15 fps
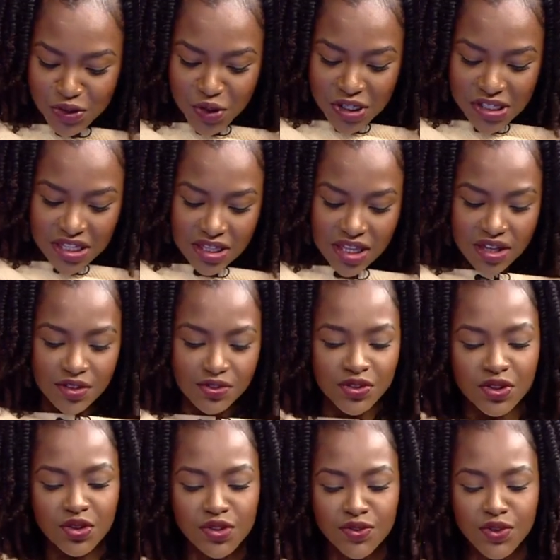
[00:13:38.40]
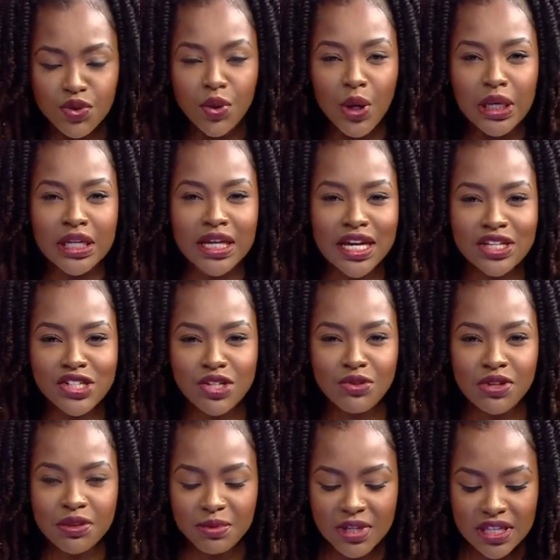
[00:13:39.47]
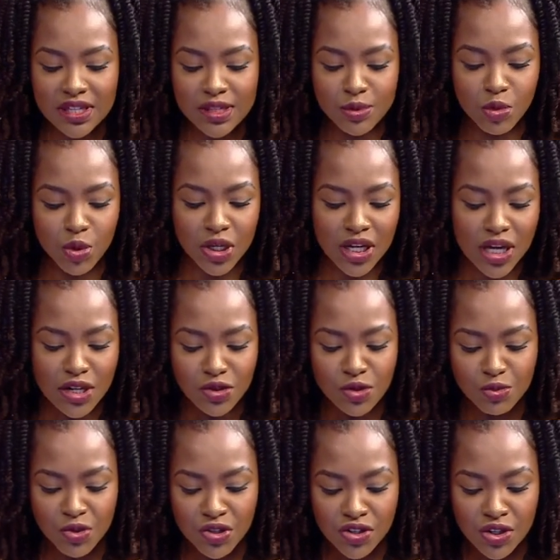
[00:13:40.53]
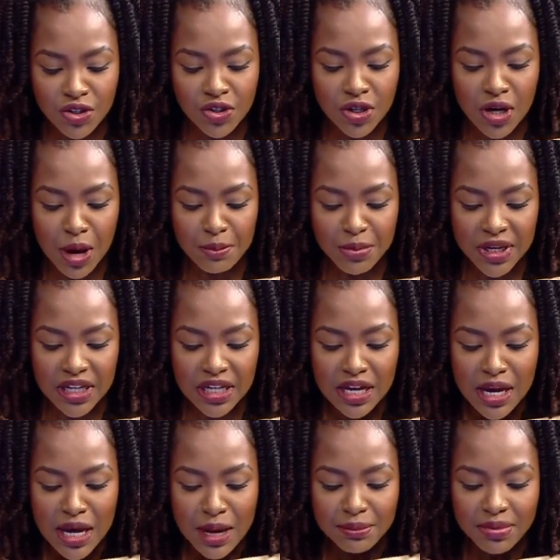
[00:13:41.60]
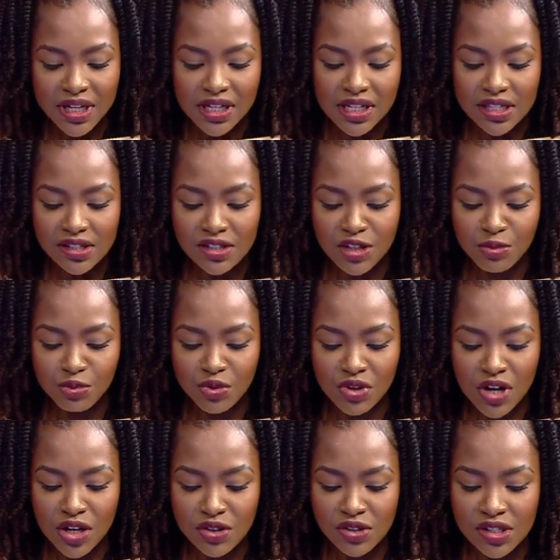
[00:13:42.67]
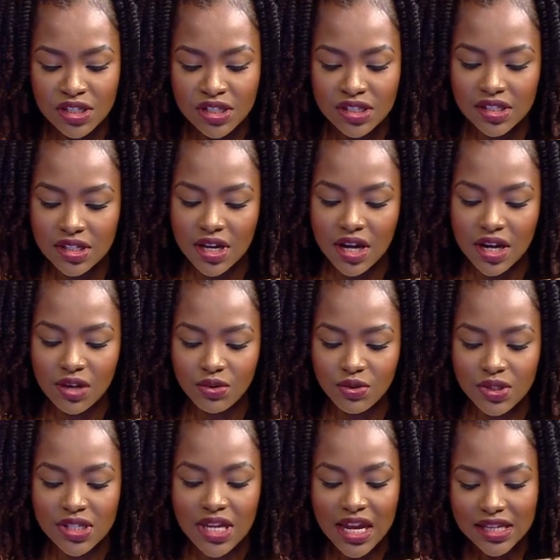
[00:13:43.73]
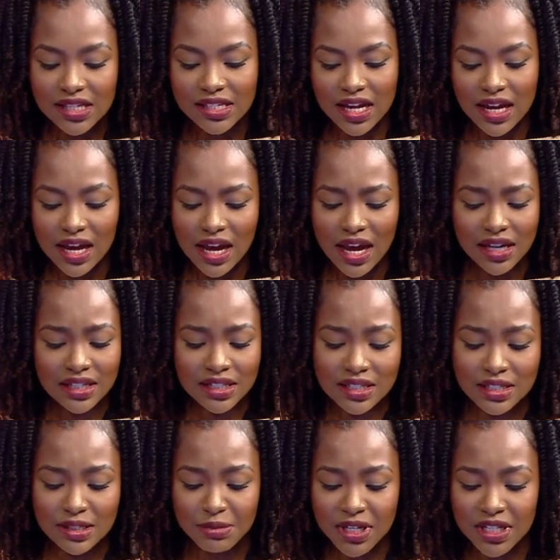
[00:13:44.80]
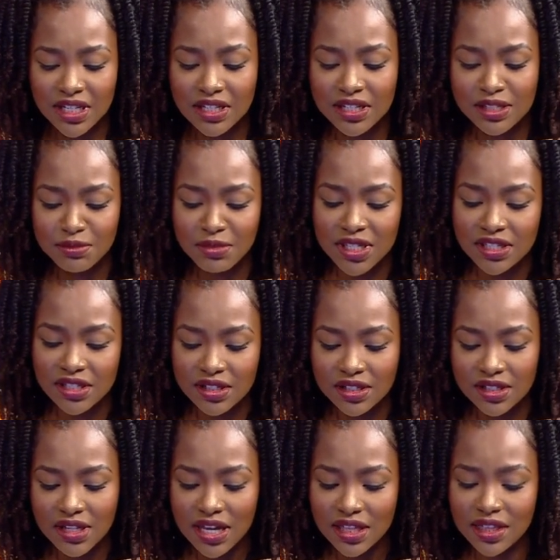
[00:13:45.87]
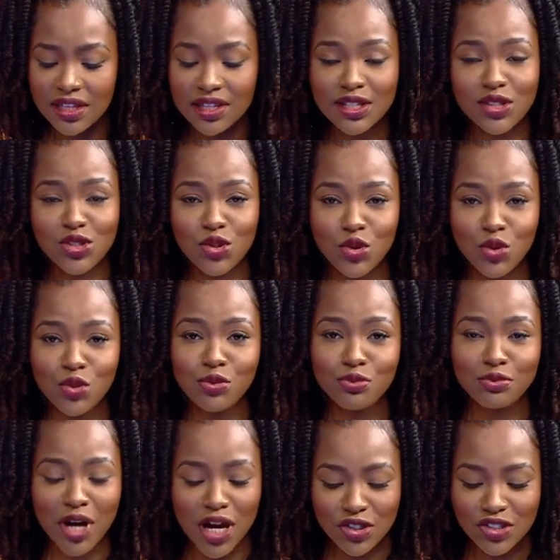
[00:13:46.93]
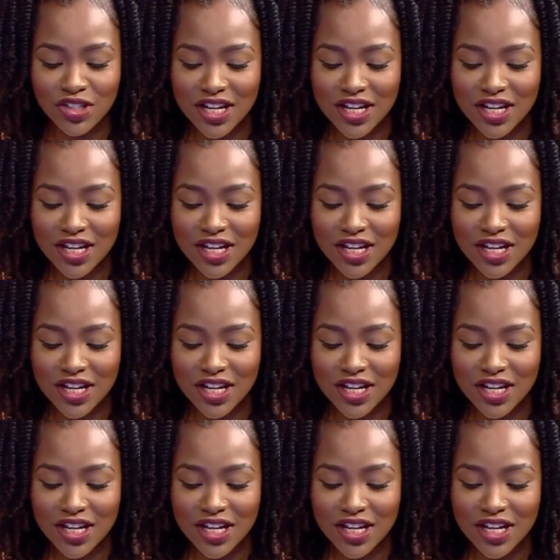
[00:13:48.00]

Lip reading: Joyce. And thank you for those of you who are engaging with me this morning. I do appreciate your company. Bernice Nyambura, akizi madenizi mezidi. I think it's too much.